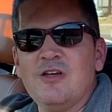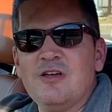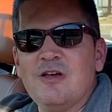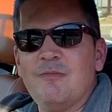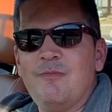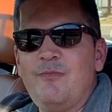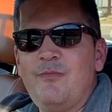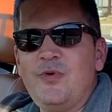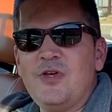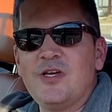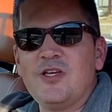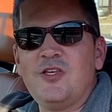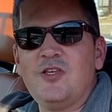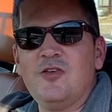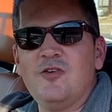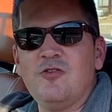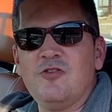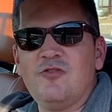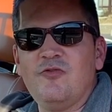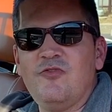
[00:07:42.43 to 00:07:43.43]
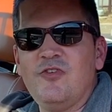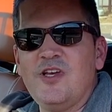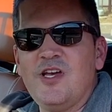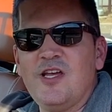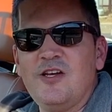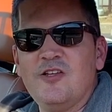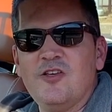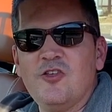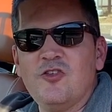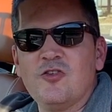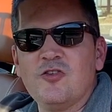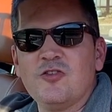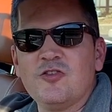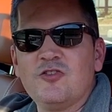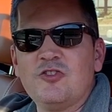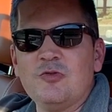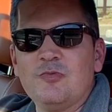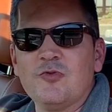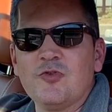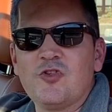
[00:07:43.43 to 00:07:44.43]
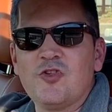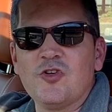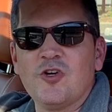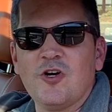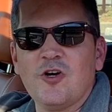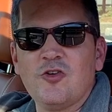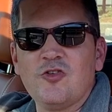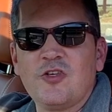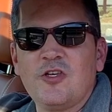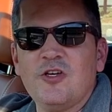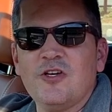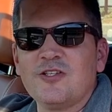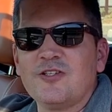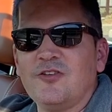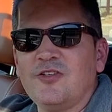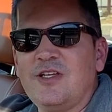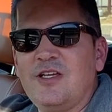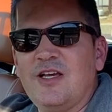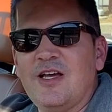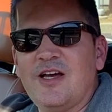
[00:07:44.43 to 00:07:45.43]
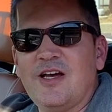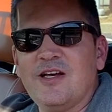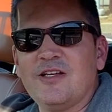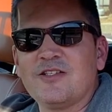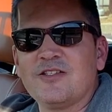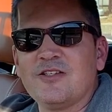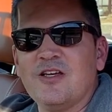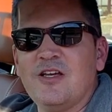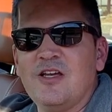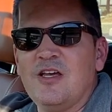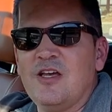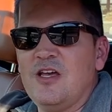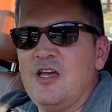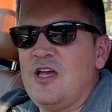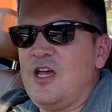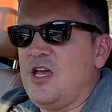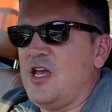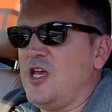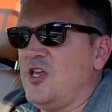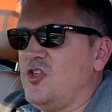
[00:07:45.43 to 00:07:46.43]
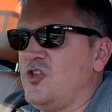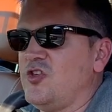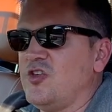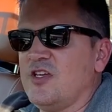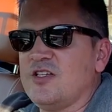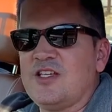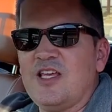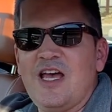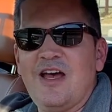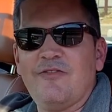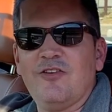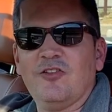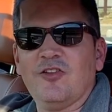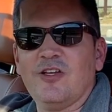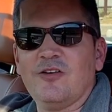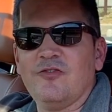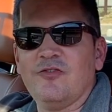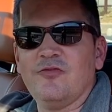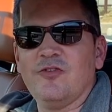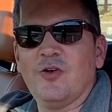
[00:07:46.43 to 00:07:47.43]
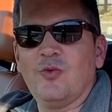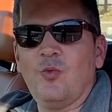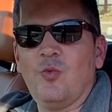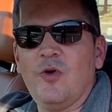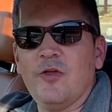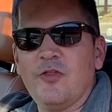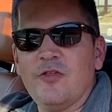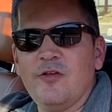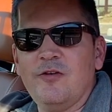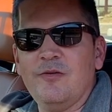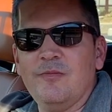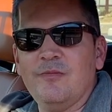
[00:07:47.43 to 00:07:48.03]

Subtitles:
A big, huge V8 engine, supercharged, guzzling gas, and just having a lot of fun with it.